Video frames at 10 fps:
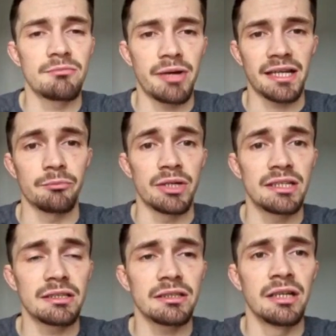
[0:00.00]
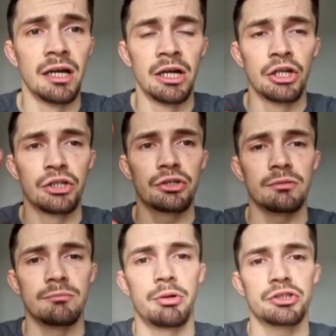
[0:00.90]
back immediately. You can
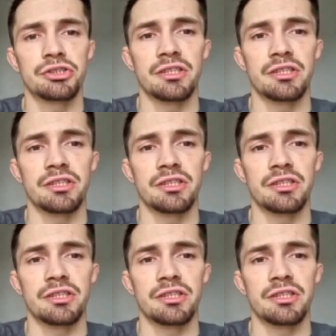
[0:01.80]
push at the